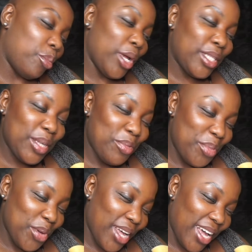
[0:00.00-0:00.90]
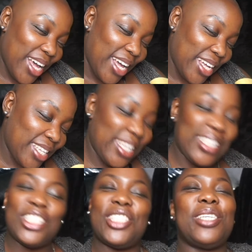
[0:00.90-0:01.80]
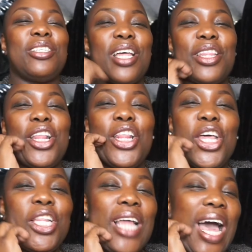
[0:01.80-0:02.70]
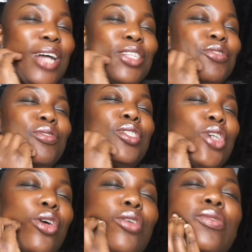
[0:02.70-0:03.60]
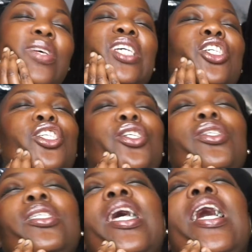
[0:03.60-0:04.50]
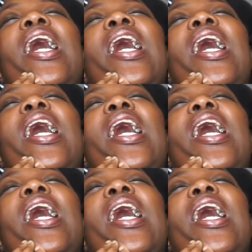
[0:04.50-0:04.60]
Brett and Booker, it just seems like they're learning how to resolve issues